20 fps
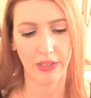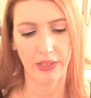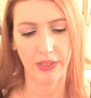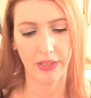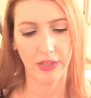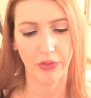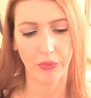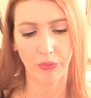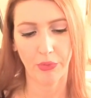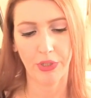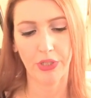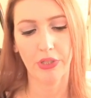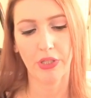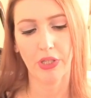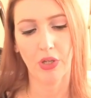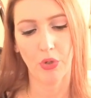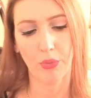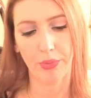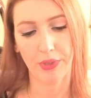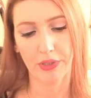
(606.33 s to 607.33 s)
They're really
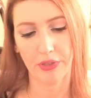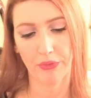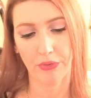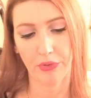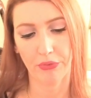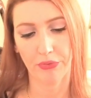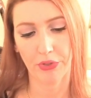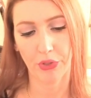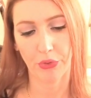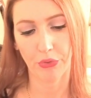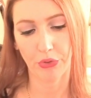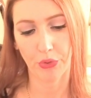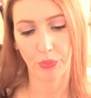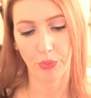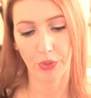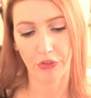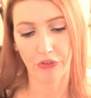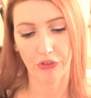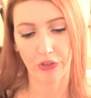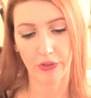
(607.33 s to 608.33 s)
hoping to fulfill their
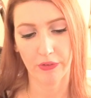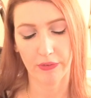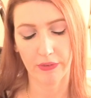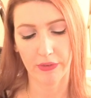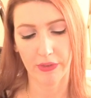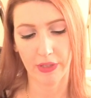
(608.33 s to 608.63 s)
wishes